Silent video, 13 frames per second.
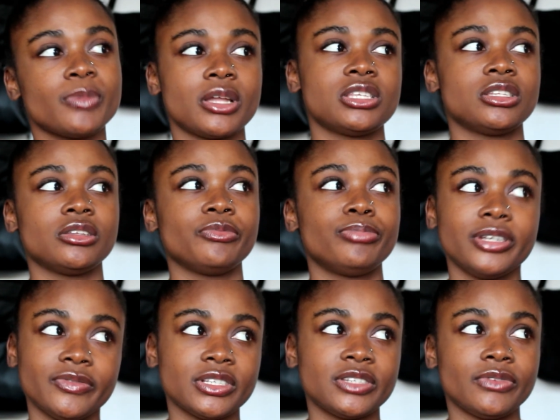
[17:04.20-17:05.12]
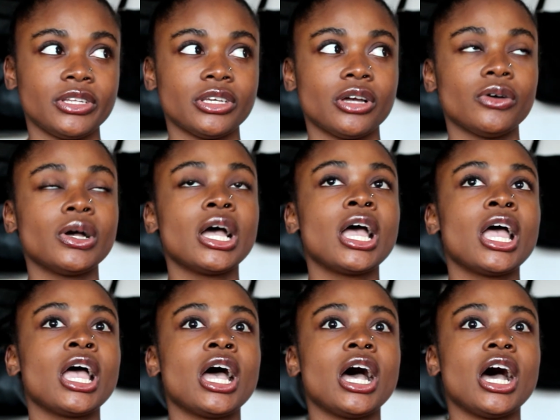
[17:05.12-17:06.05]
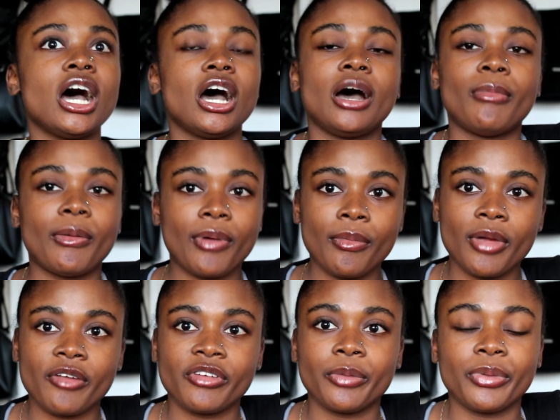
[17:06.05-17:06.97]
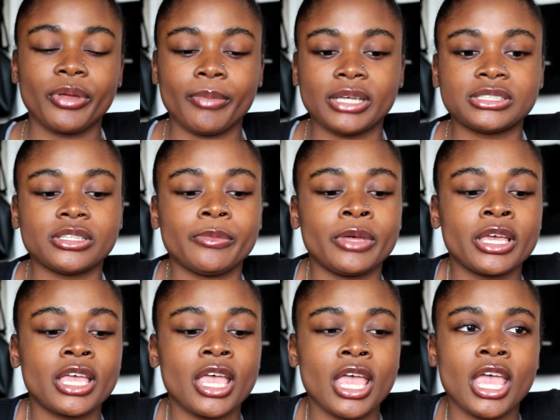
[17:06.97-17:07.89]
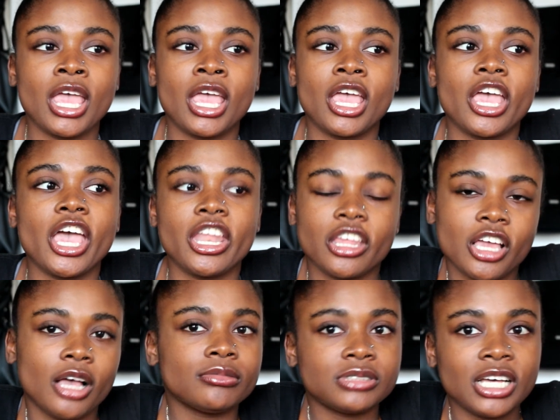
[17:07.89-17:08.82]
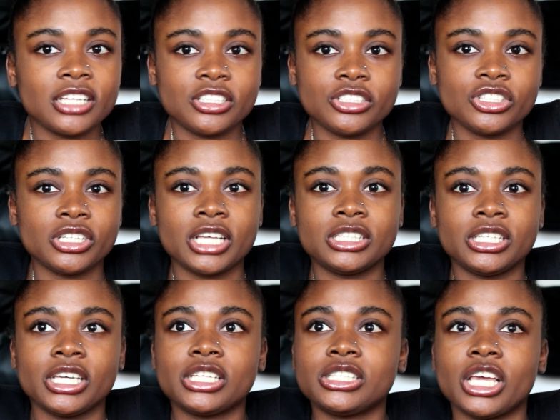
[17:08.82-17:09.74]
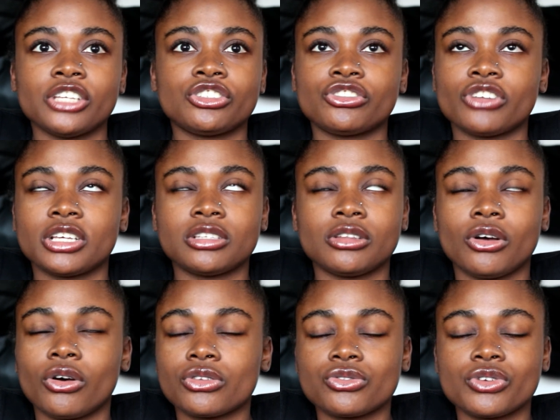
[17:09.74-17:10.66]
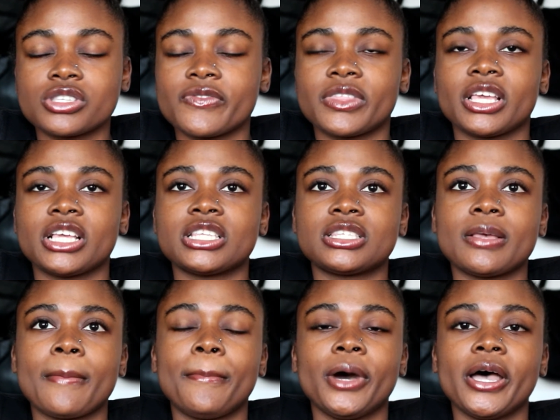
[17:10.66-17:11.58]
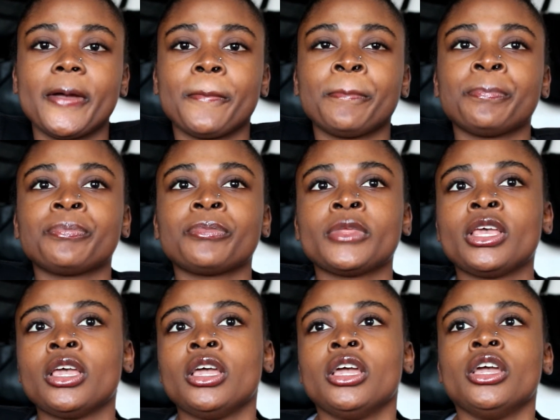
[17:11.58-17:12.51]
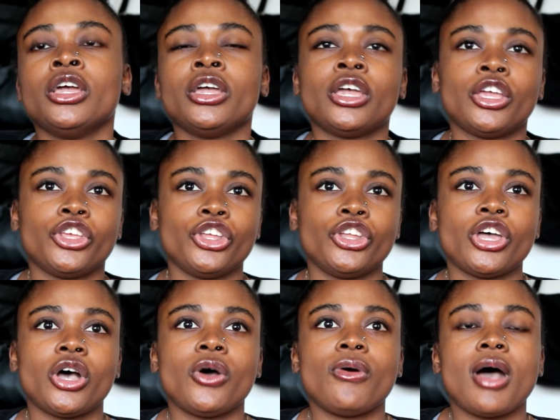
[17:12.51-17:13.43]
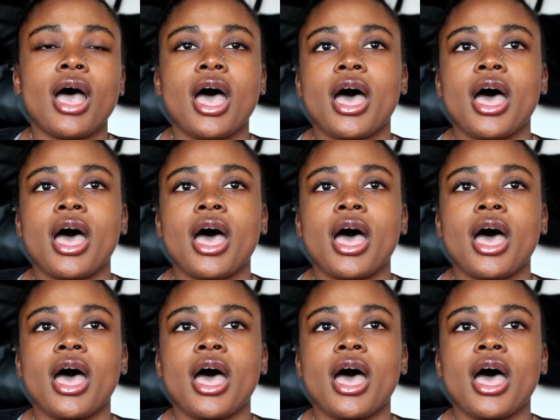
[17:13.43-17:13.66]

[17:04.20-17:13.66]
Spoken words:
about this in the previous video. My problem area being my stomach, and it comes down to genetics and stress and all sorts of things. But you know,